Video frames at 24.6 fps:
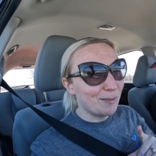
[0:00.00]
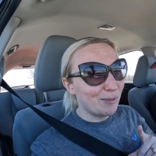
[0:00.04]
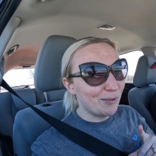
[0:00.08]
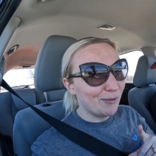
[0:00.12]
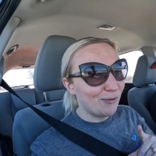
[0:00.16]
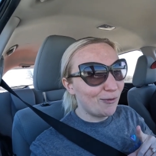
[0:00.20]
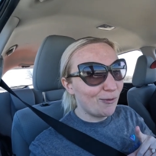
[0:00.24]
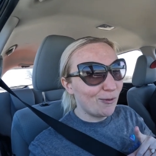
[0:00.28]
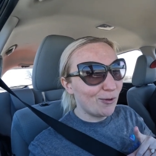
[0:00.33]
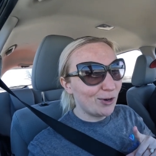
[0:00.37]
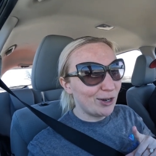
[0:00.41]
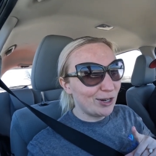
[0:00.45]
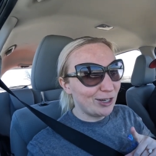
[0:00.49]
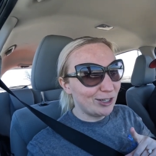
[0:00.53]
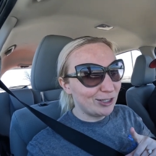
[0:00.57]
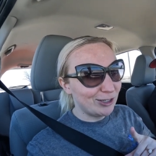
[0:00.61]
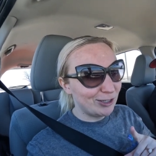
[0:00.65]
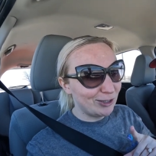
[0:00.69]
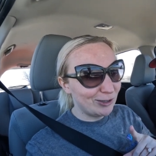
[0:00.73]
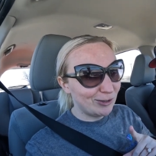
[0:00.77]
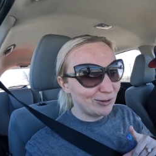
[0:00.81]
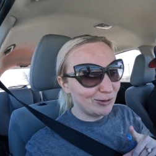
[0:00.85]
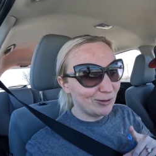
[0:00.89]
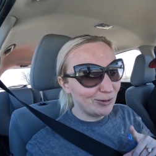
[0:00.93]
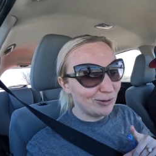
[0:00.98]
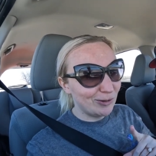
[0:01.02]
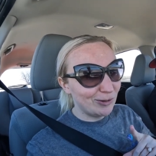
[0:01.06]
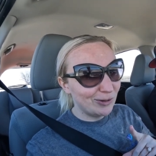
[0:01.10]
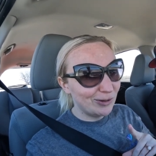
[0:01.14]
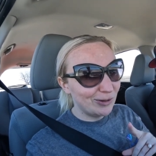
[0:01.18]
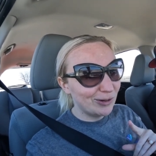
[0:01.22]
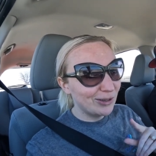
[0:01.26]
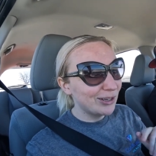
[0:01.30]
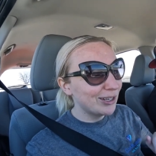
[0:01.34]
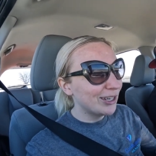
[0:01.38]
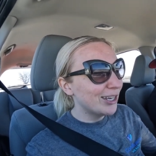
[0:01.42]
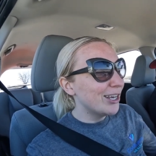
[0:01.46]
number 42.
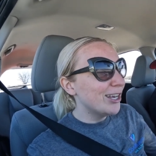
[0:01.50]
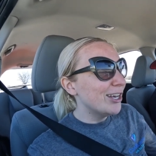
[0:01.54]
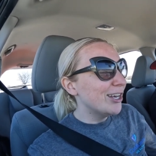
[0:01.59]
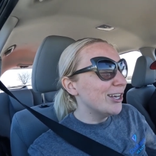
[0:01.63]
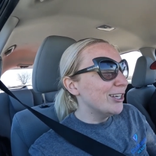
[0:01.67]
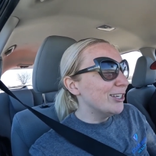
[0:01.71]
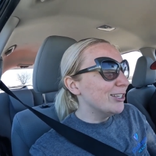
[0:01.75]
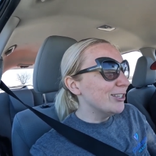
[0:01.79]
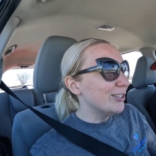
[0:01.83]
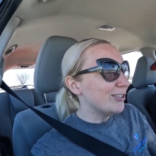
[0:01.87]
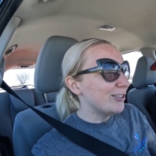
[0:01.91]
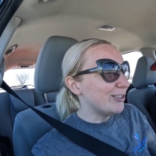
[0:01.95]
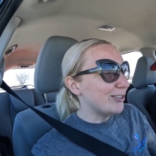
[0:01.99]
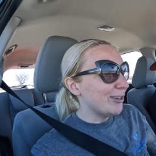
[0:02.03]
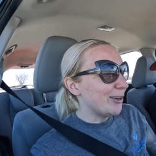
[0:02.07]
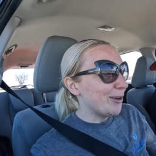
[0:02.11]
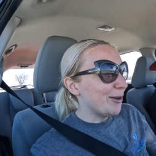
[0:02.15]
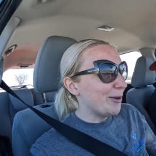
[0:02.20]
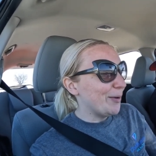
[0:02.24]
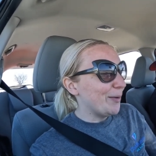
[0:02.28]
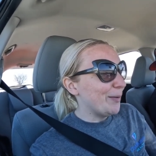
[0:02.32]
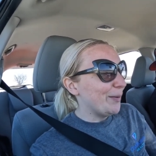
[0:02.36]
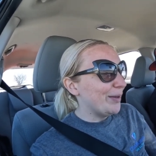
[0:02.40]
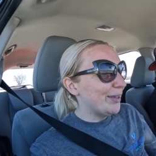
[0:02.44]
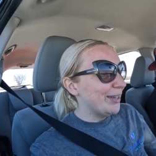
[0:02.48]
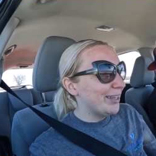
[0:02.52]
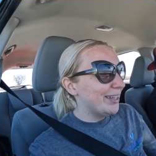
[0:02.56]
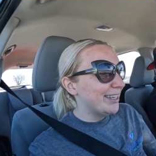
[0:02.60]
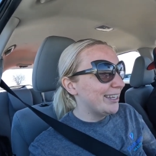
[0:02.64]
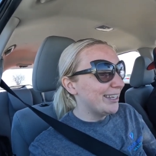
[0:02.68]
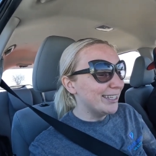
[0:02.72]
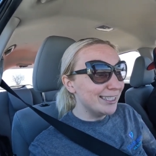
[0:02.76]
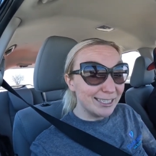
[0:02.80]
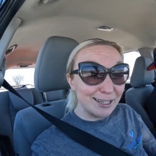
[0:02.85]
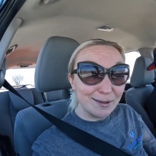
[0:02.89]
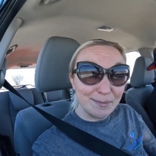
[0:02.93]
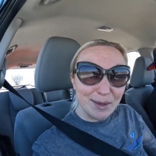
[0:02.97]
So
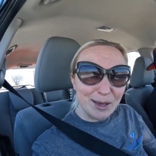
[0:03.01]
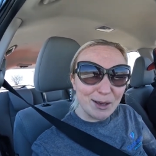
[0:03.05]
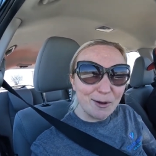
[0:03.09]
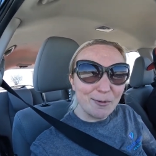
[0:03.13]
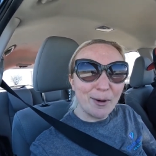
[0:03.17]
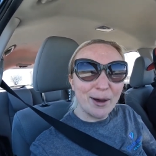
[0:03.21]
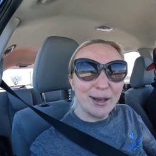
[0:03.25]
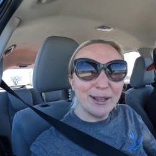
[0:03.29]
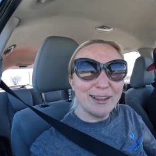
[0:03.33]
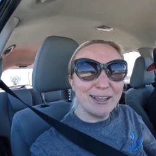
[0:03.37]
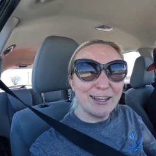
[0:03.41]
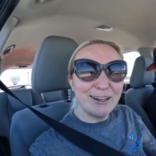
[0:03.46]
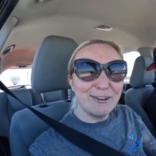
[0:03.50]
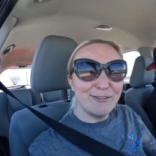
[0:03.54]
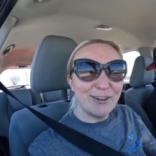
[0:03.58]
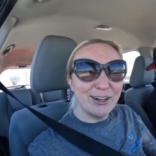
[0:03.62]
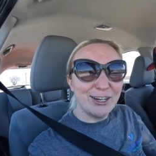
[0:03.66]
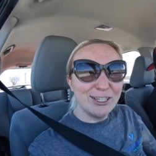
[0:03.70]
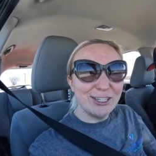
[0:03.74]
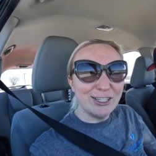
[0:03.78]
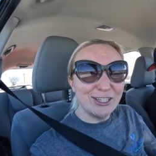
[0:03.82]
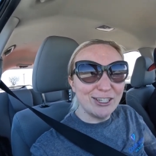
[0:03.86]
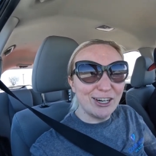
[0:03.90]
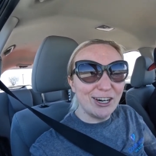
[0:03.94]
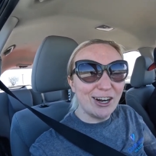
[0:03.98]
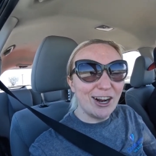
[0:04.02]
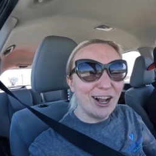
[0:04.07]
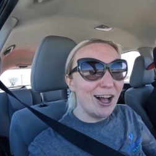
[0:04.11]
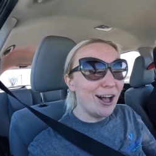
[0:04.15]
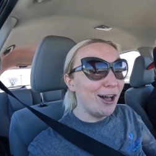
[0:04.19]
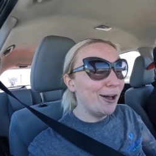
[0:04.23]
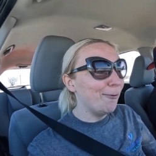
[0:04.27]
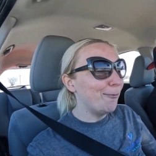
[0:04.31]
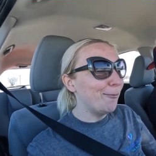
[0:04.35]
it's gonna be quite the adventure.